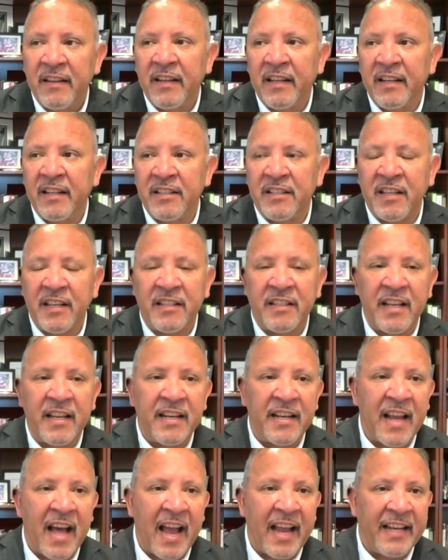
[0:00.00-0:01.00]
in the
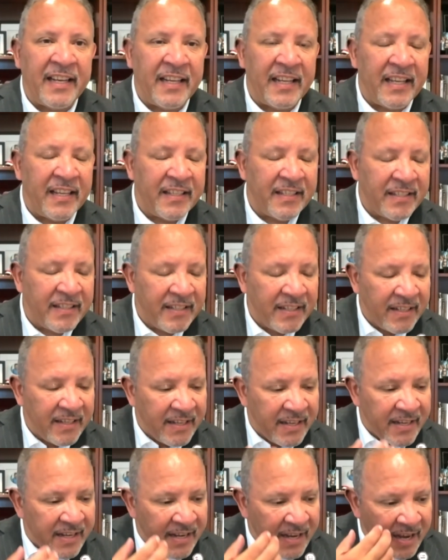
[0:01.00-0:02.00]
1690s.
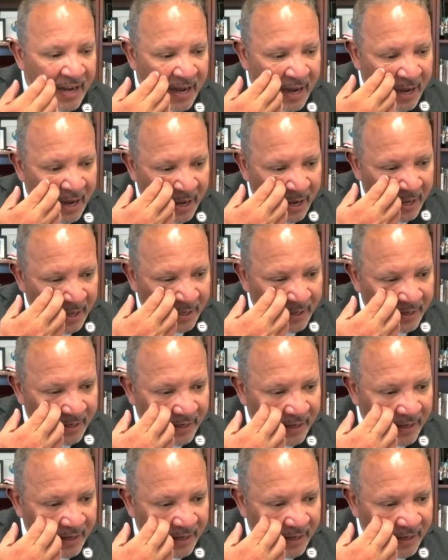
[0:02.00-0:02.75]
Uh,